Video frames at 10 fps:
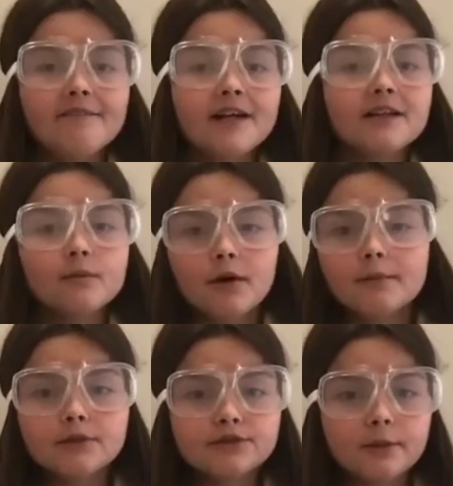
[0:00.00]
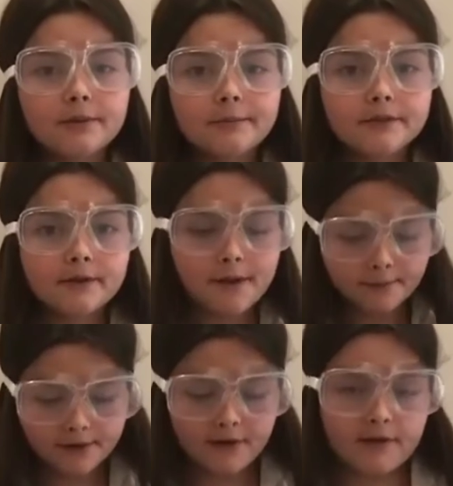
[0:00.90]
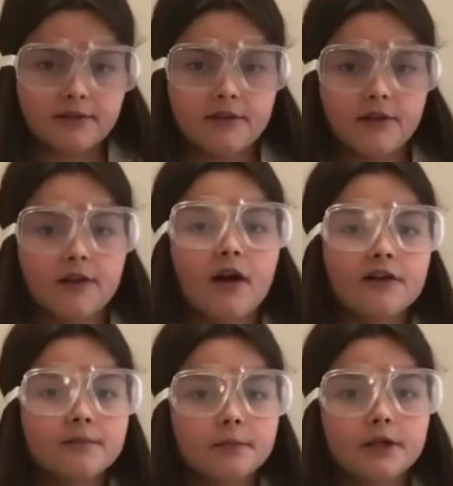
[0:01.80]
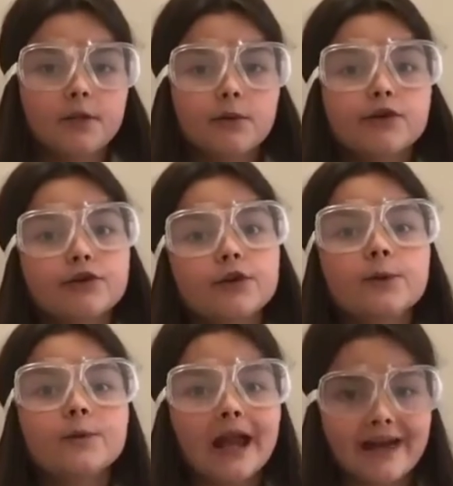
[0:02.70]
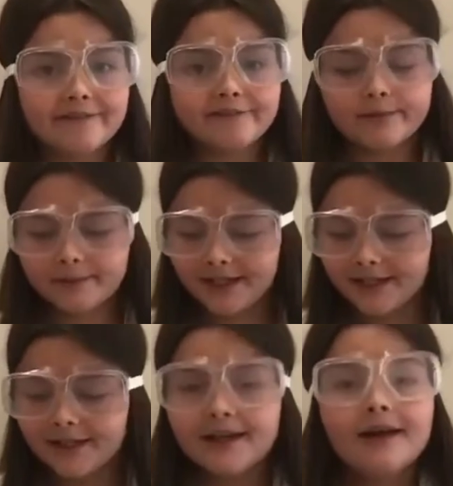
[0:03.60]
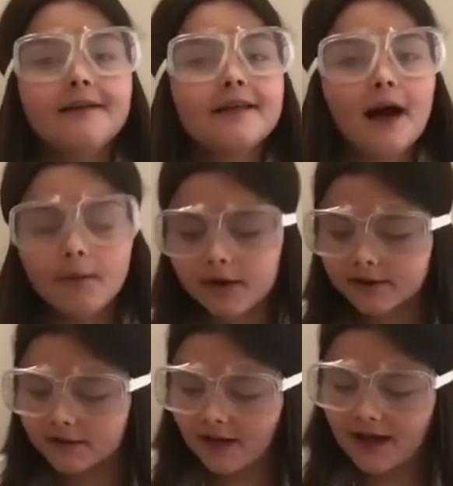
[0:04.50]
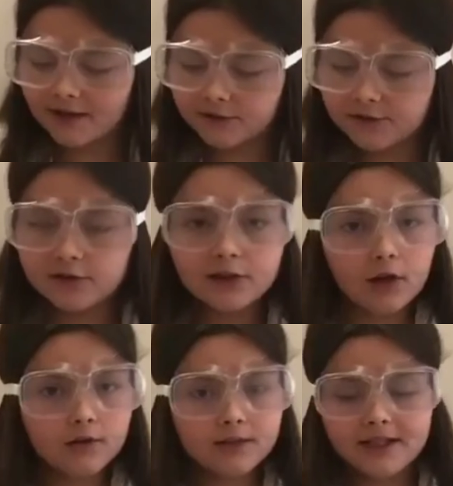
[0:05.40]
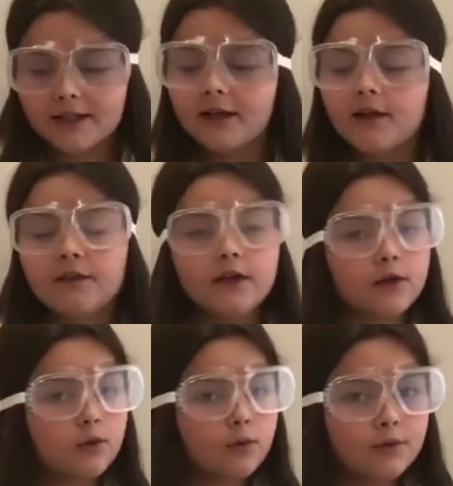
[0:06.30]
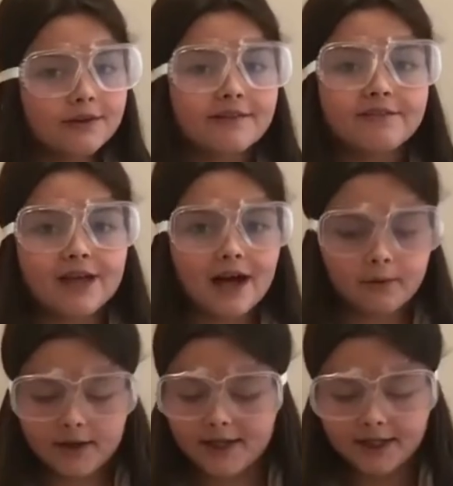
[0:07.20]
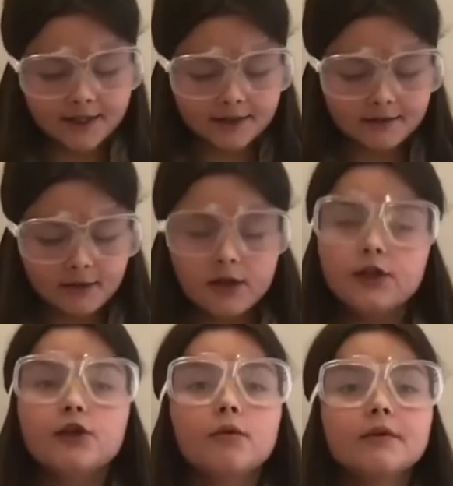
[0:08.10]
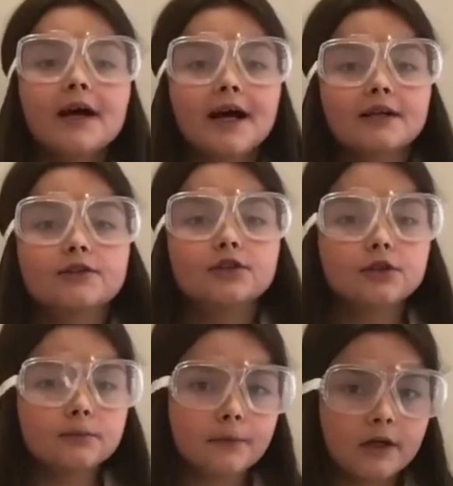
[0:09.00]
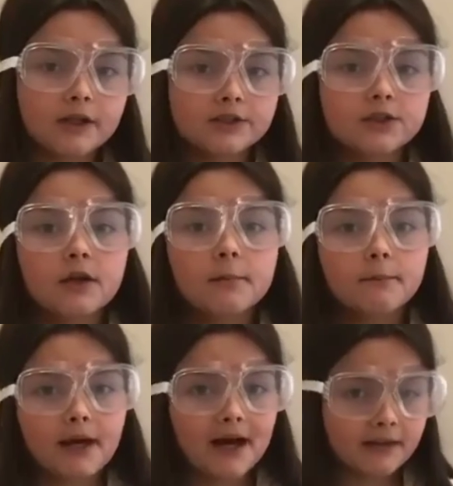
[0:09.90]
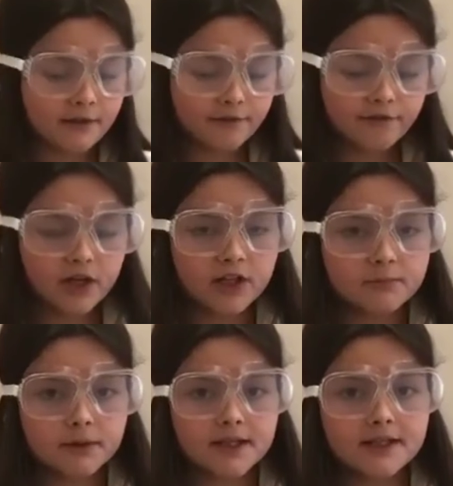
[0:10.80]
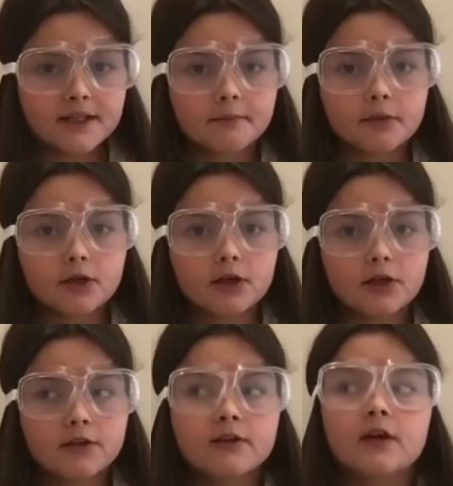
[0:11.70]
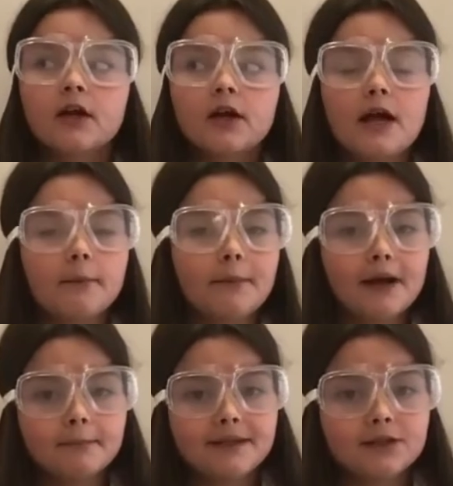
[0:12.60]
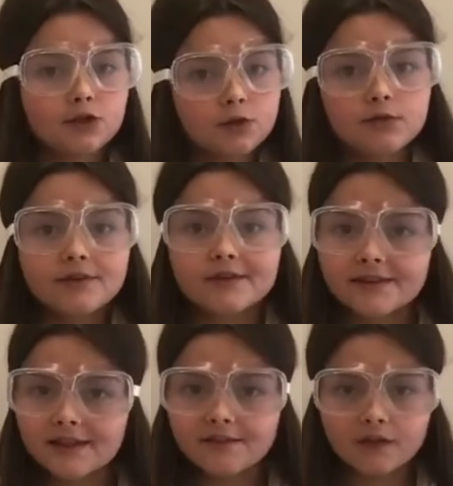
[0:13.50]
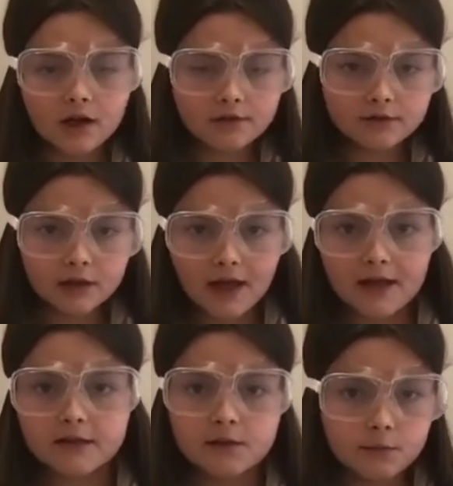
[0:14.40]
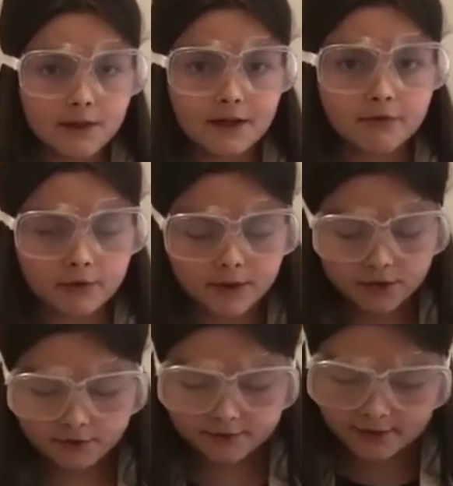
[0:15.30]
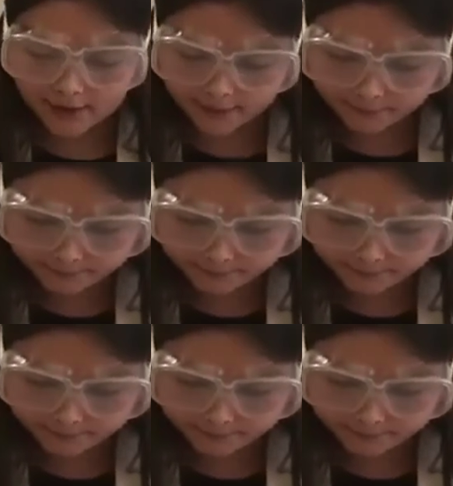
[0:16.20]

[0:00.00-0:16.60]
added one more drop of blue in because the last blue was too light for me. Now we're going to add slowly the corn flour in. You don't want to add too much at the first beginning because it might be too stiff after and you might ruin your slime.